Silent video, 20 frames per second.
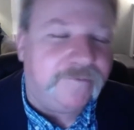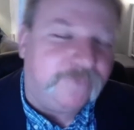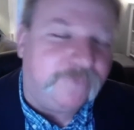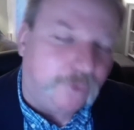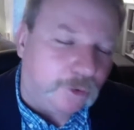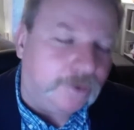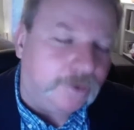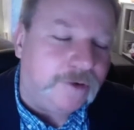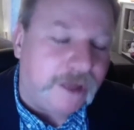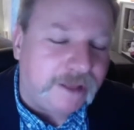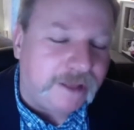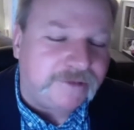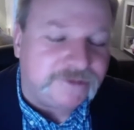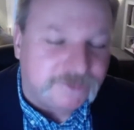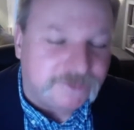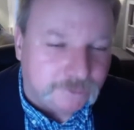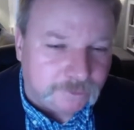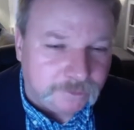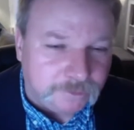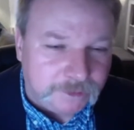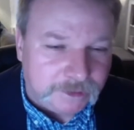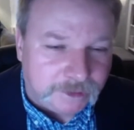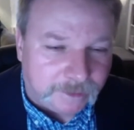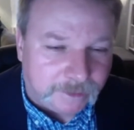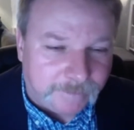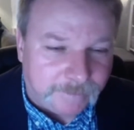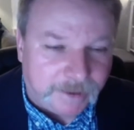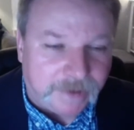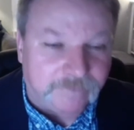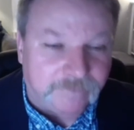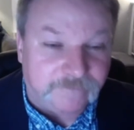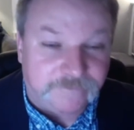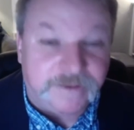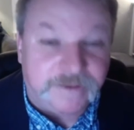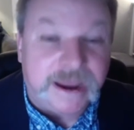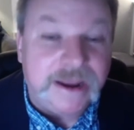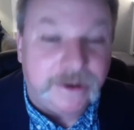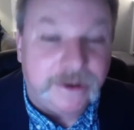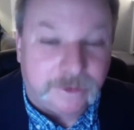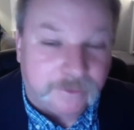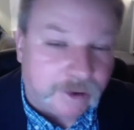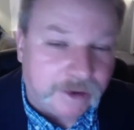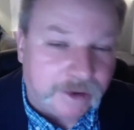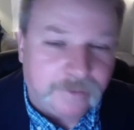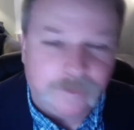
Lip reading: learn that story about Vader, right,